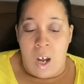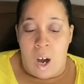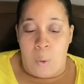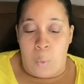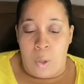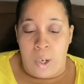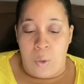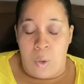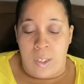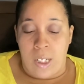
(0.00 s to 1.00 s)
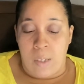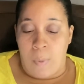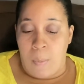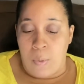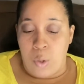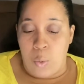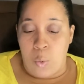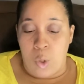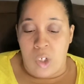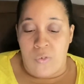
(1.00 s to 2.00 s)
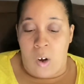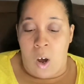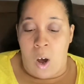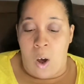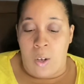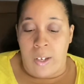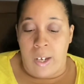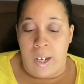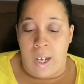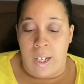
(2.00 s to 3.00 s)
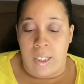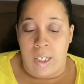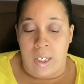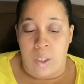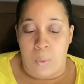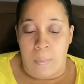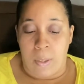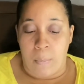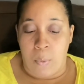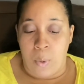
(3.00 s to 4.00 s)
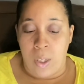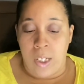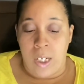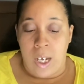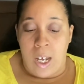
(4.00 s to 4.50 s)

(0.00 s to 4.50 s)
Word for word: are working on these bubble tours for all the Caribbean ports.